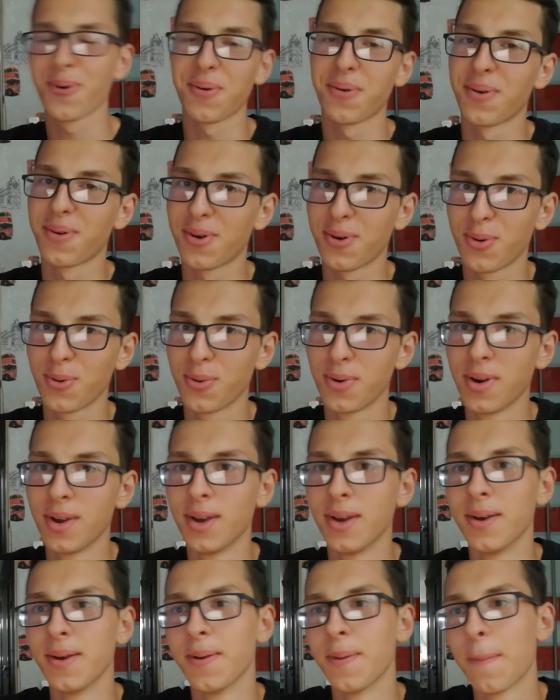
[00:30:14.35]
or no.
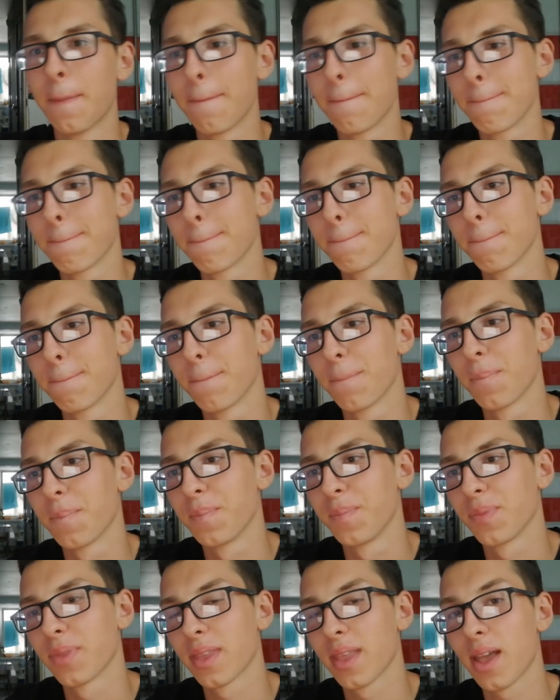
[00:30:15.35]

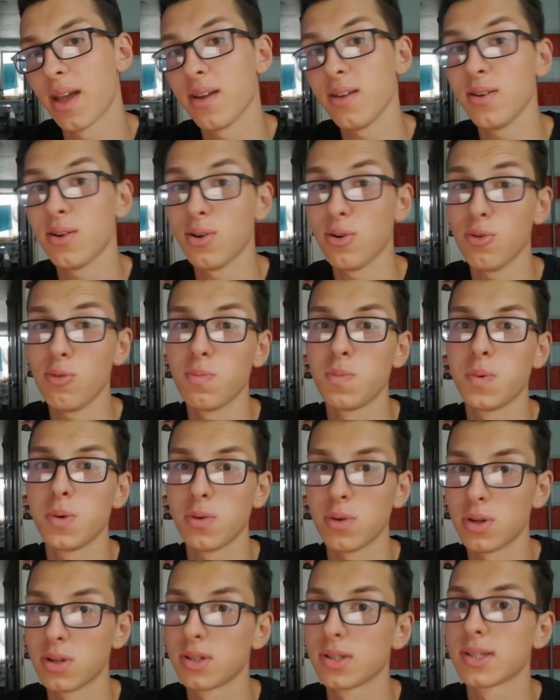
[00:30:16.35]
Mm, I
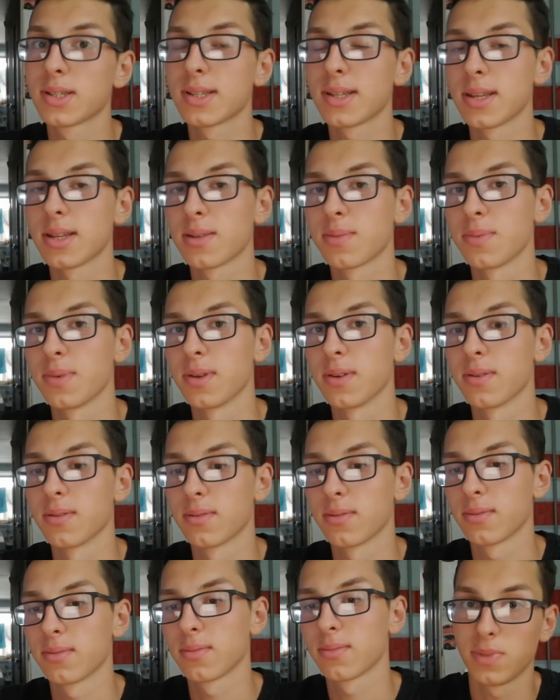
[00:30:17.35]
hope you understand me.
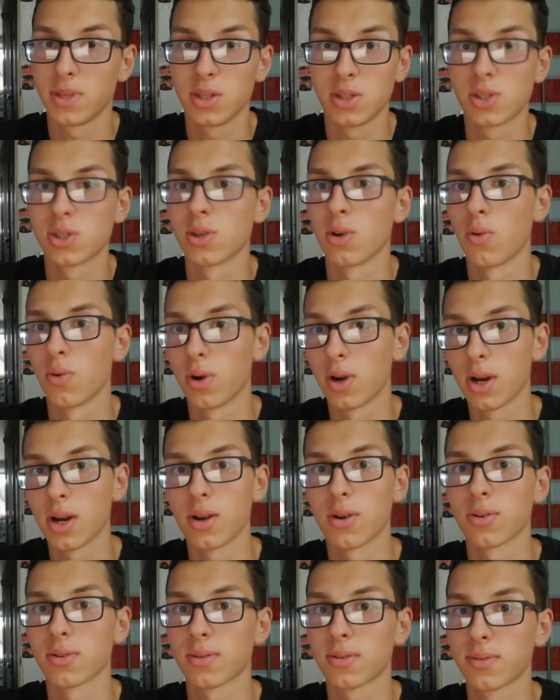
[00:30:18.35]
It's so
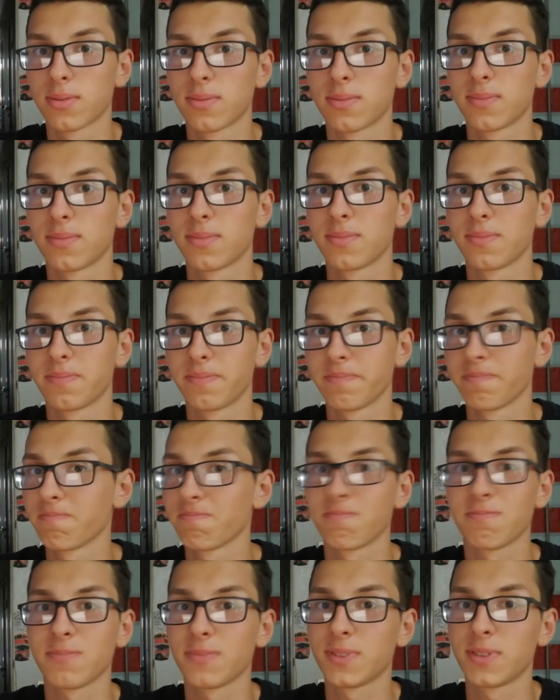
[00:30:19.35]
hard.
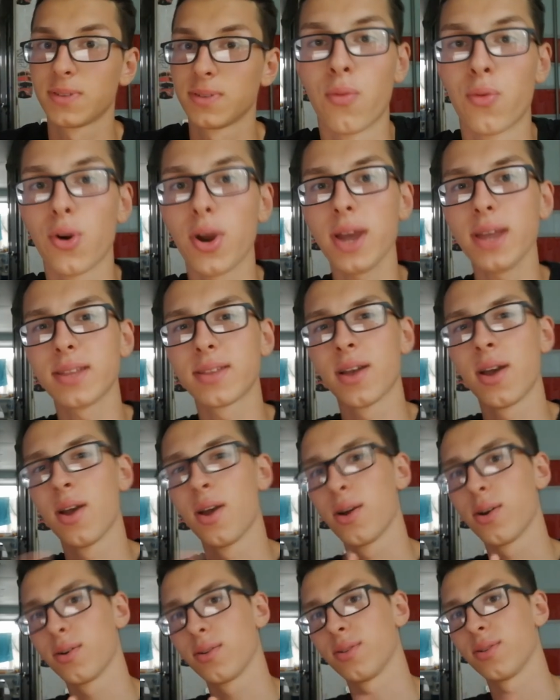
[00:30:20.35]
Write,
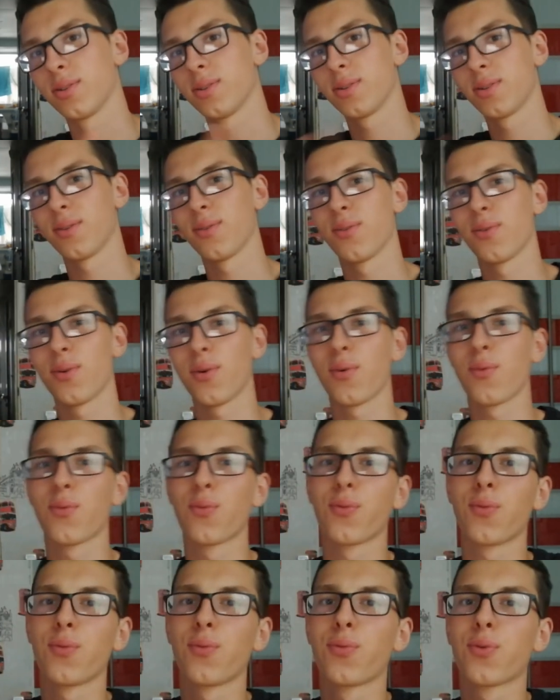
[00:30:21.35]

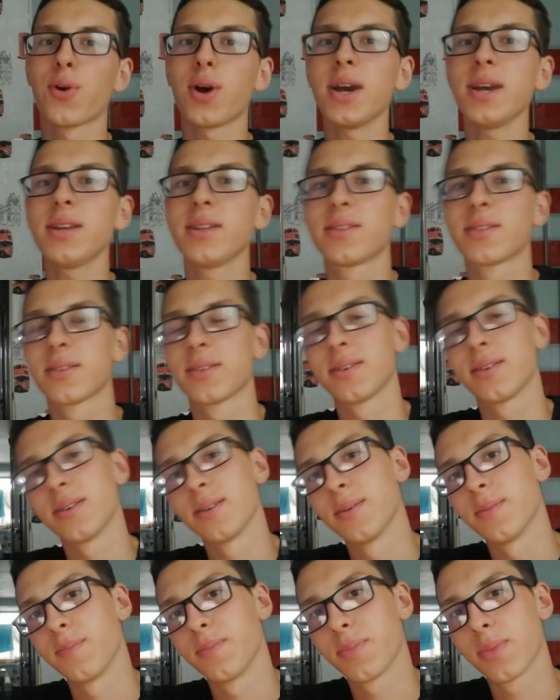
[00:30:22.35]
write
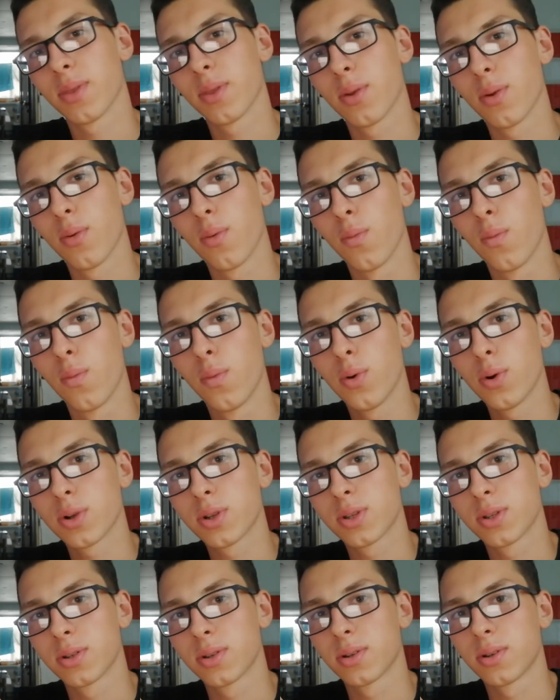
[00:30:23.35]
uh,
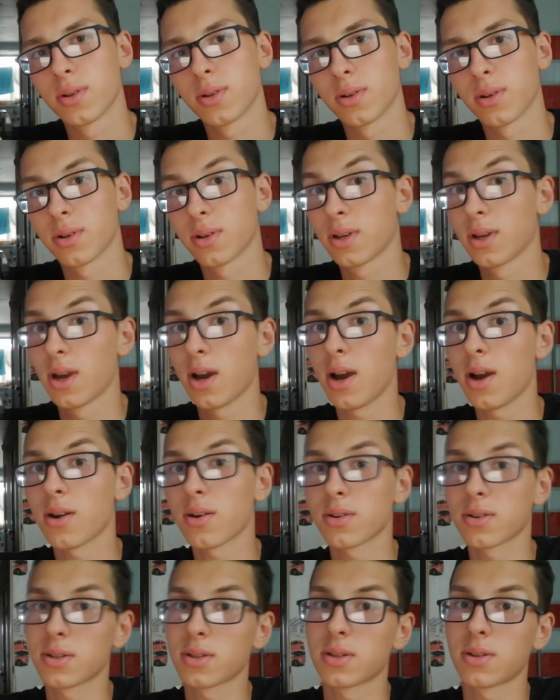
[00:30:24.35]
what uh,
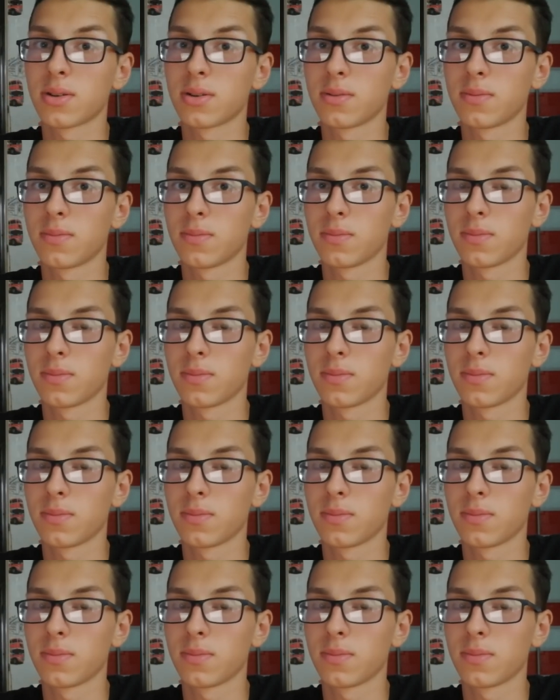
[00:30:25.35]
cars,